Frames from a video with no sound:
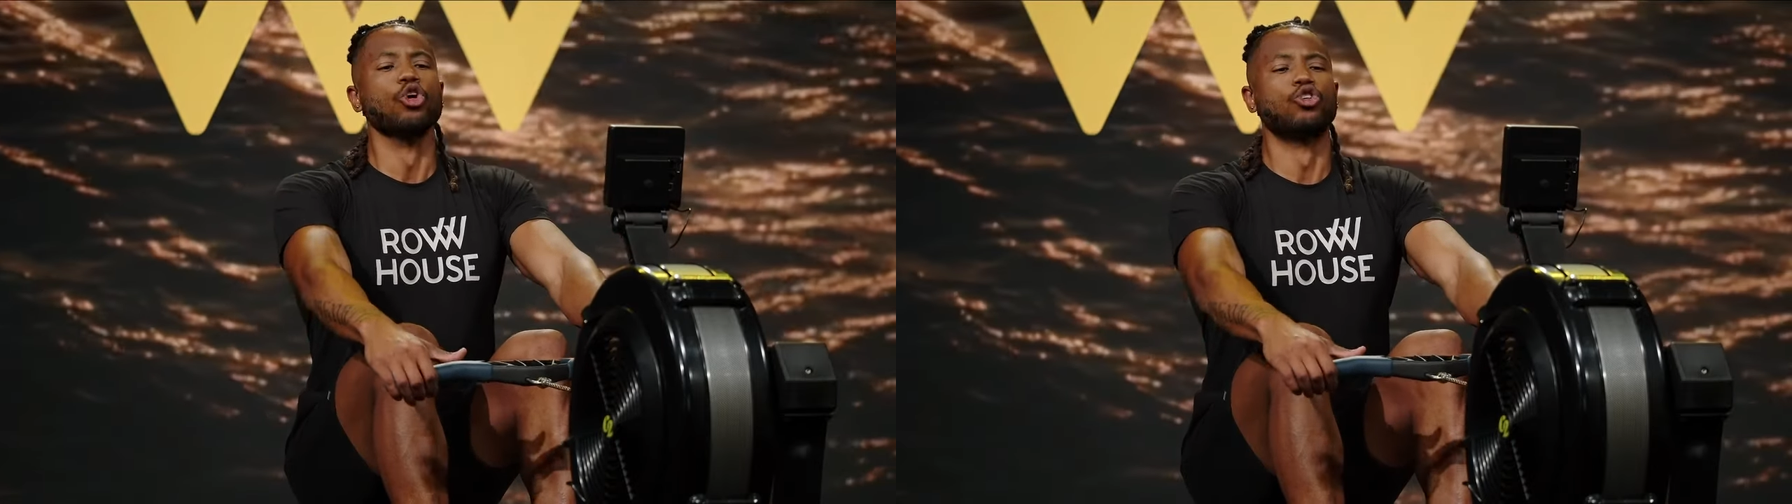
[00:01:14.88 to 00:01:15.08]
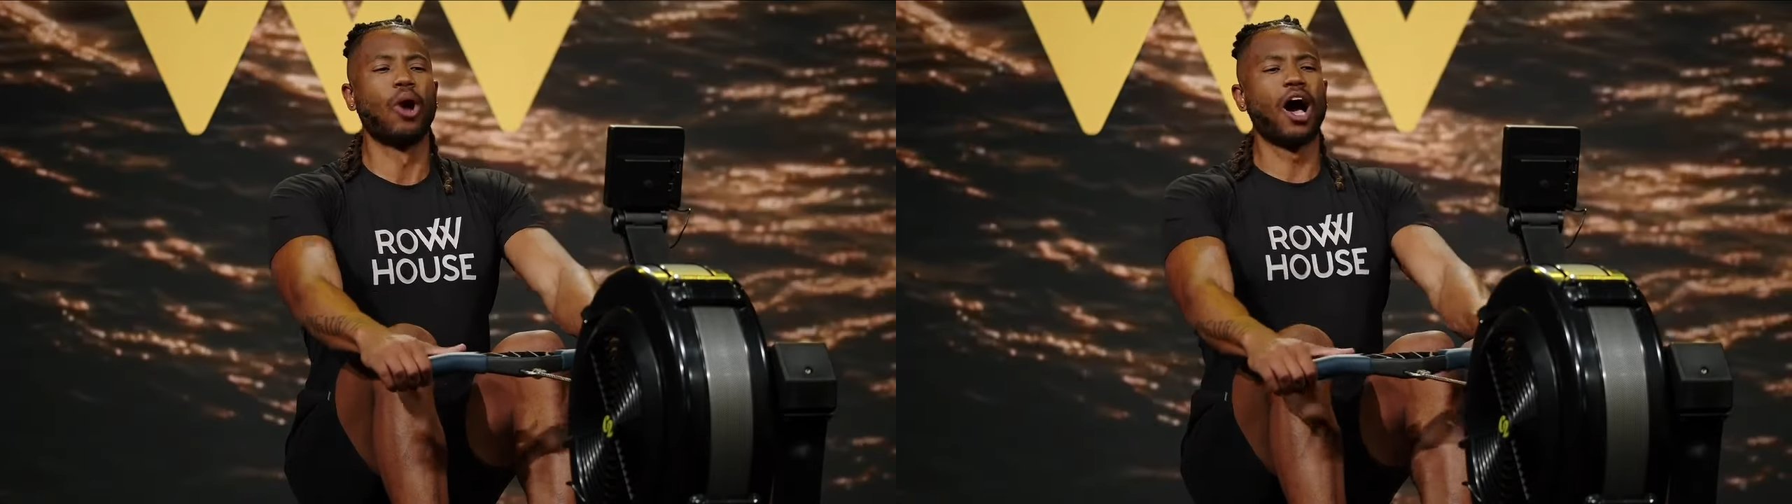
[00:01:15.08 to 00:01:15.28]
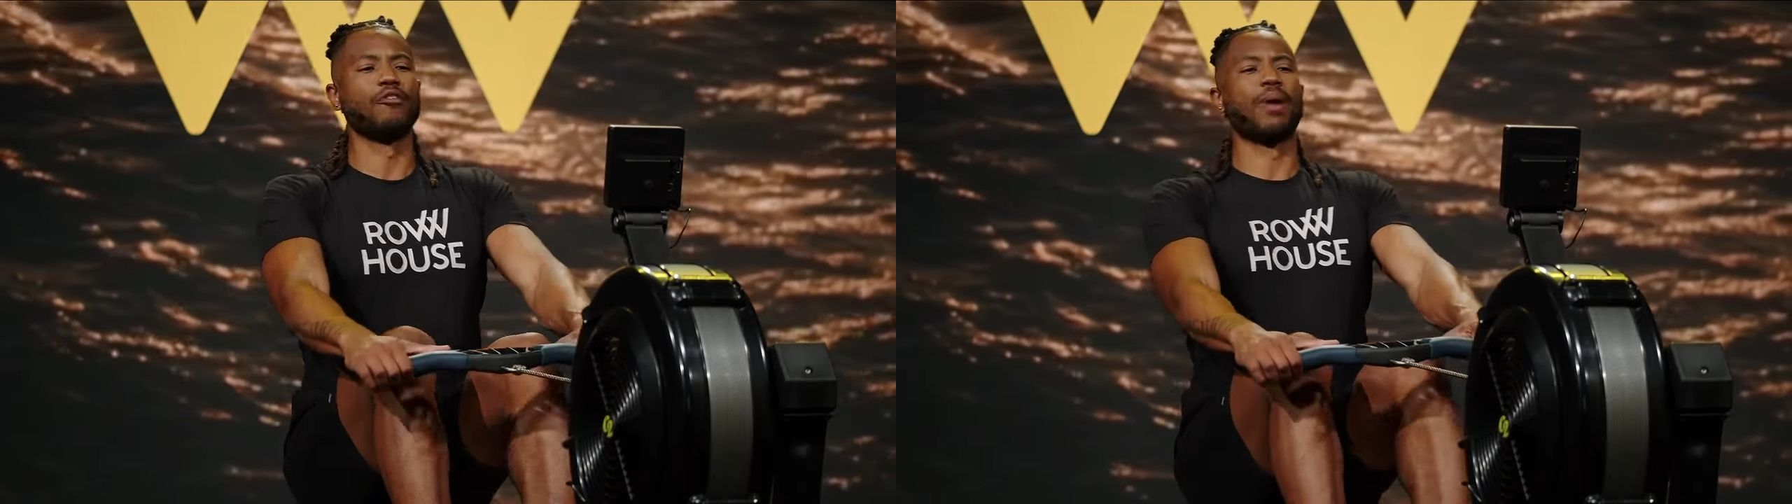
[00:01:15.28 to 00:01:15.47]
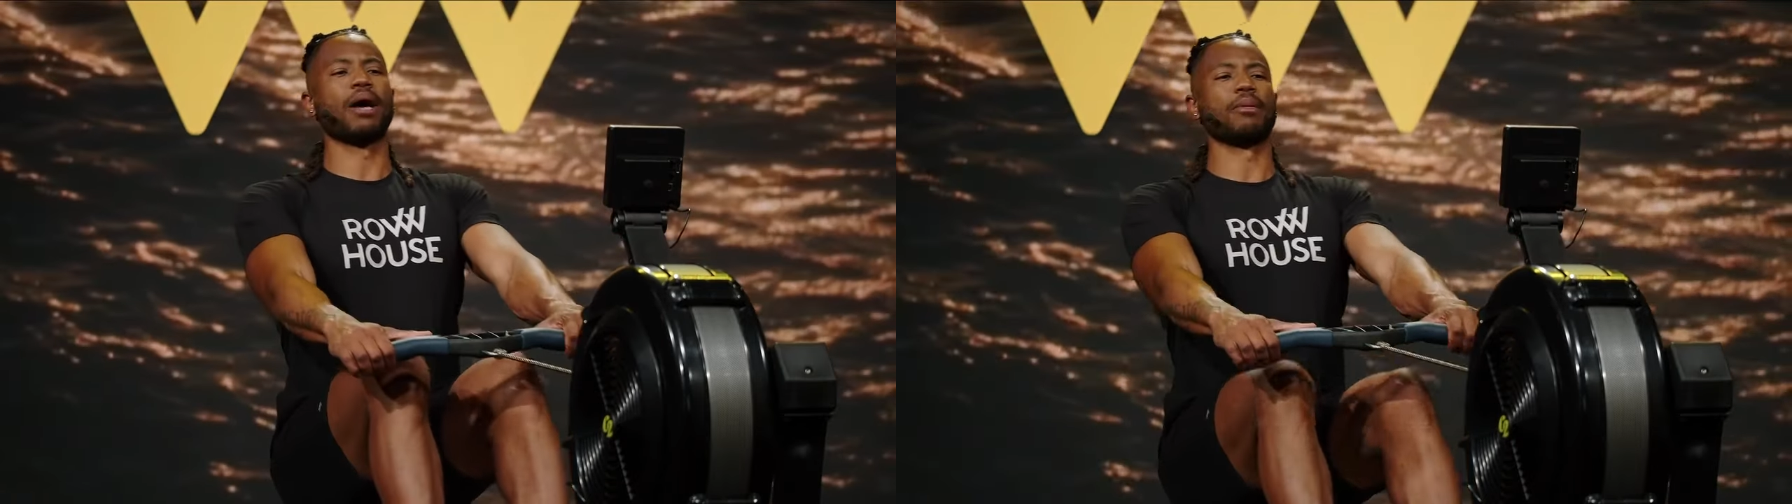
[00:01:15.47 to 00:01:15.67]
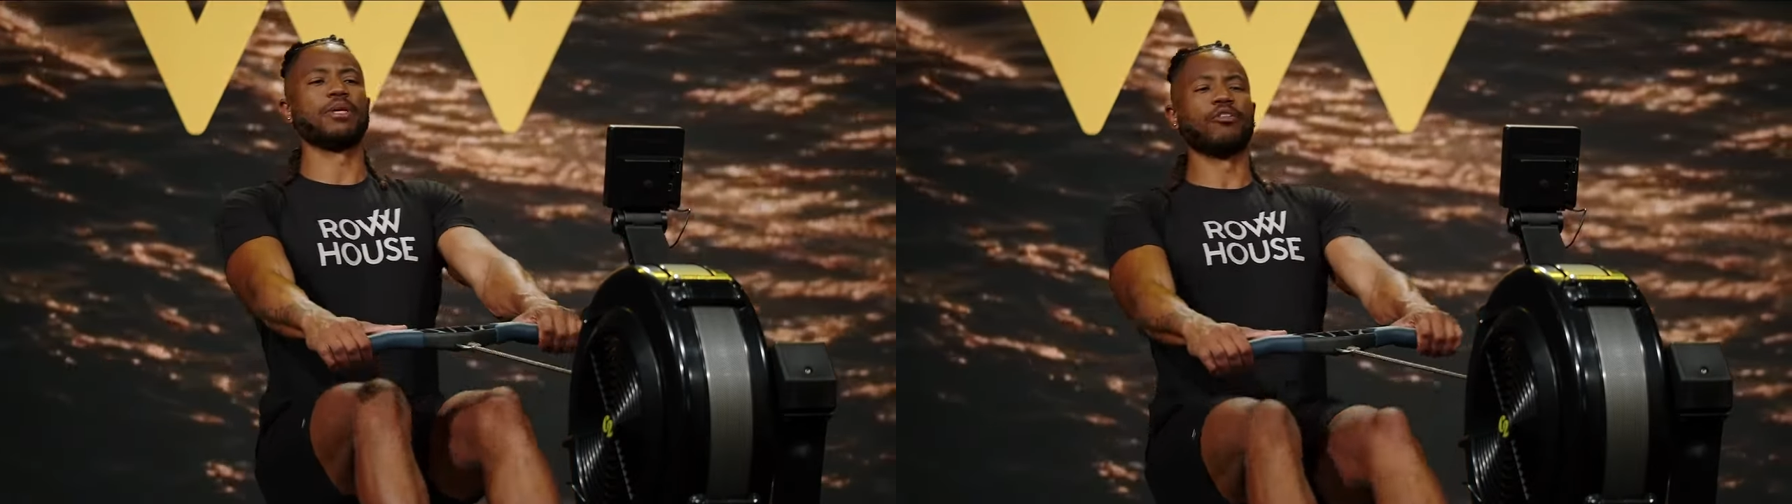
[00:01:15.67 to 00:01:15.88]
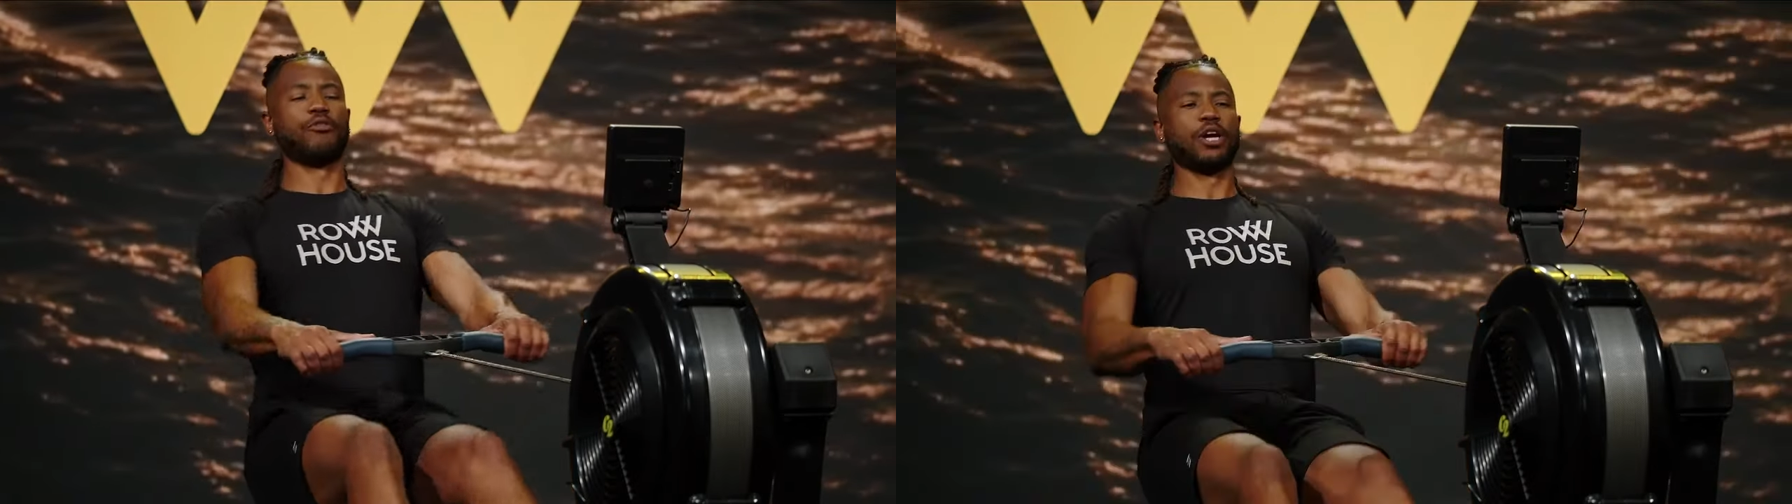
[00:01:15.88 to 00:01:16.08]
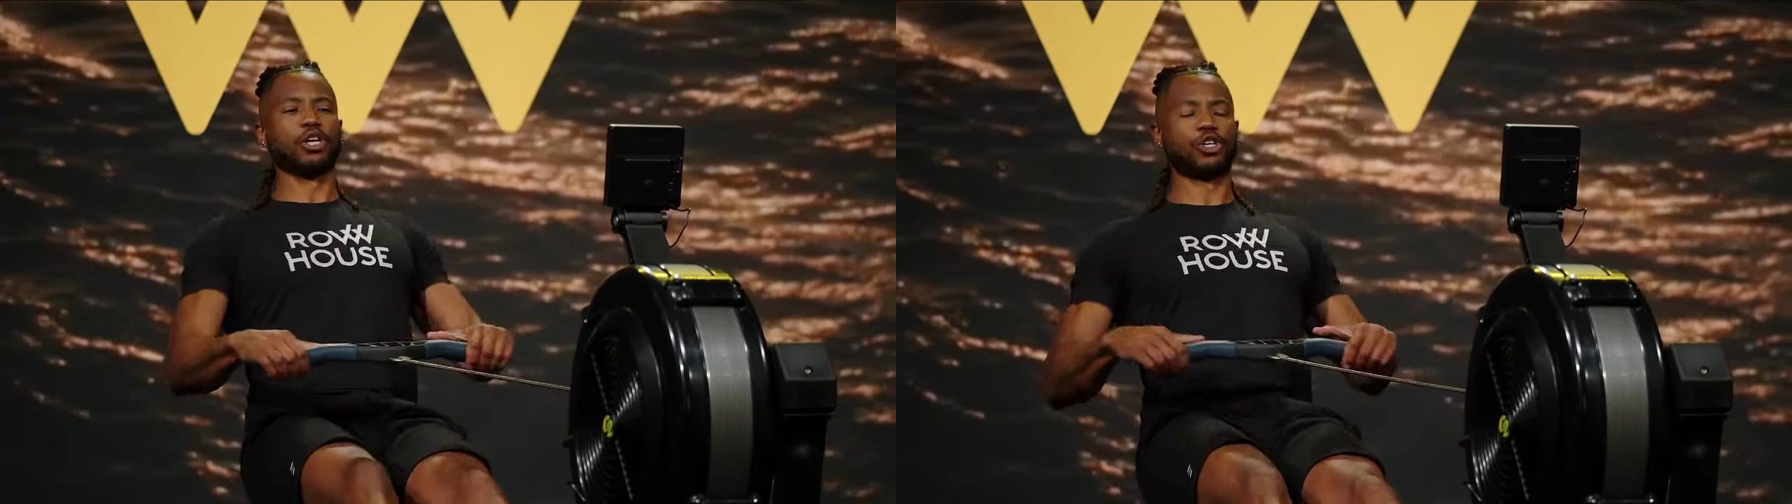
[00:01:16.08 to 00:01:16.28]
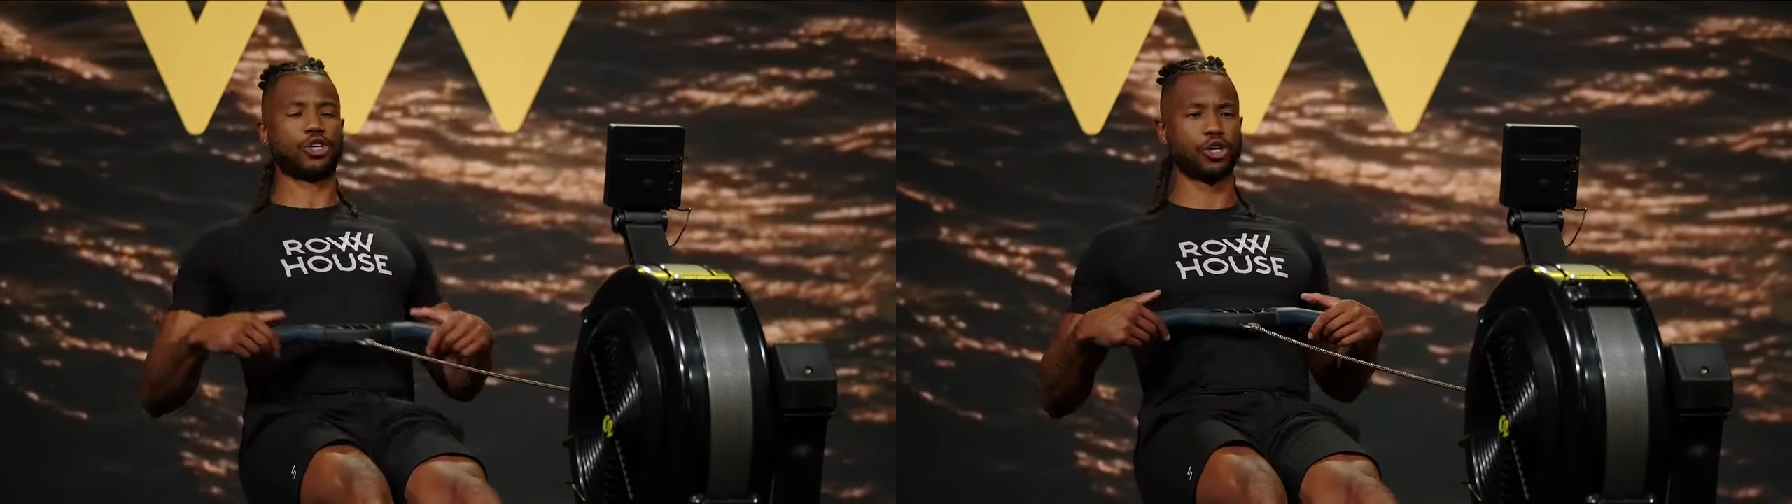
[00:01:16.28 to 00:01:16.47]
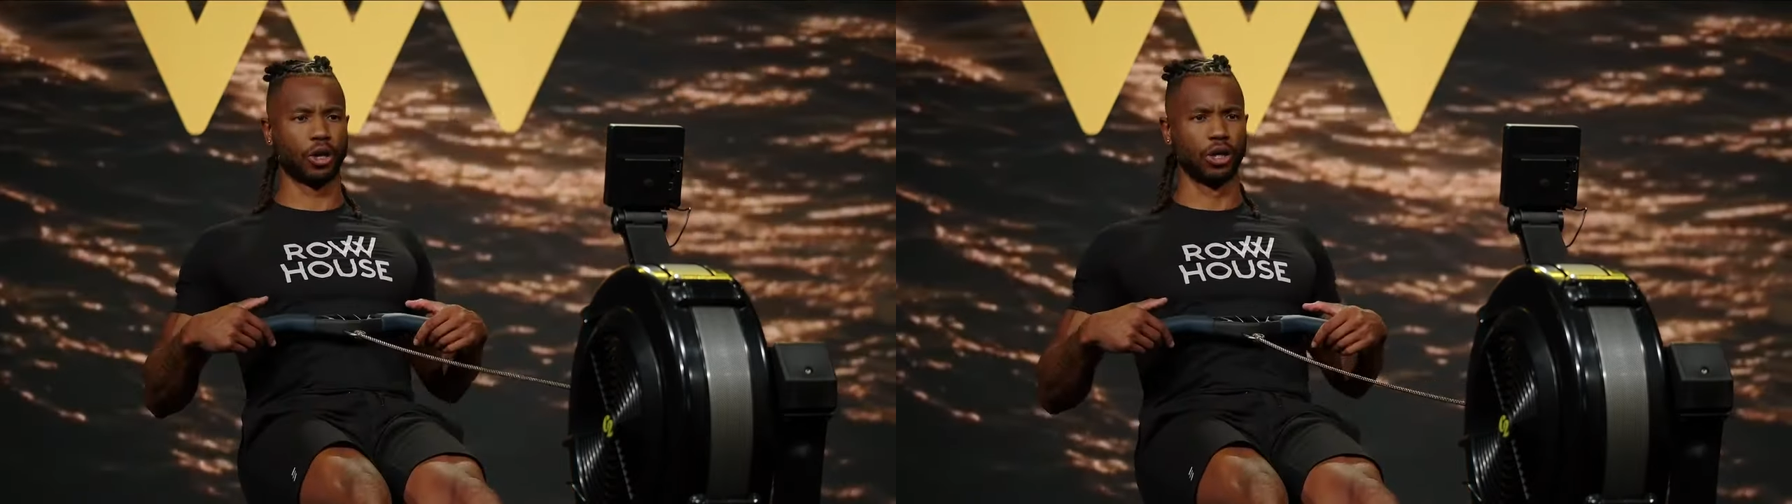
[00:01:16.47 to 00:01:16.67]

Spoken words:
drive back, maybe in the finish,